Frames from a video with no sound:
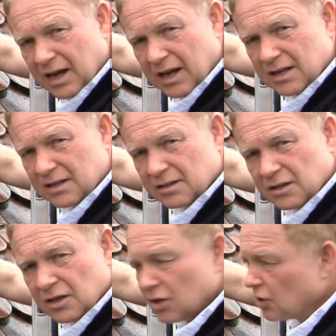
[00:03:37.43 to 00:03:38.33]
that
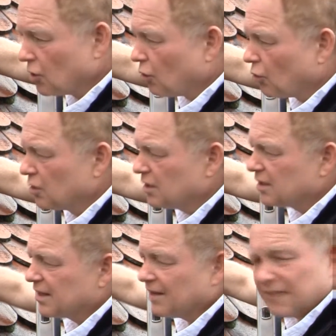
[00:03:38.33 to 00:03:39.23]
pine needles are
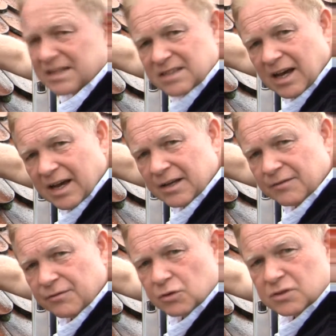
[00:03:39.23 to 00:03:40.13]
sat on the DaRi
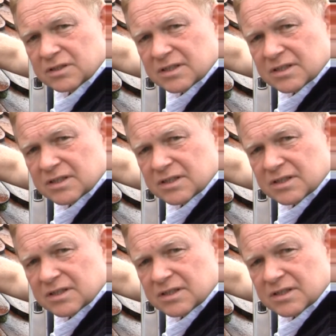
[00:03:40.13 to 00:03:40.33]
system,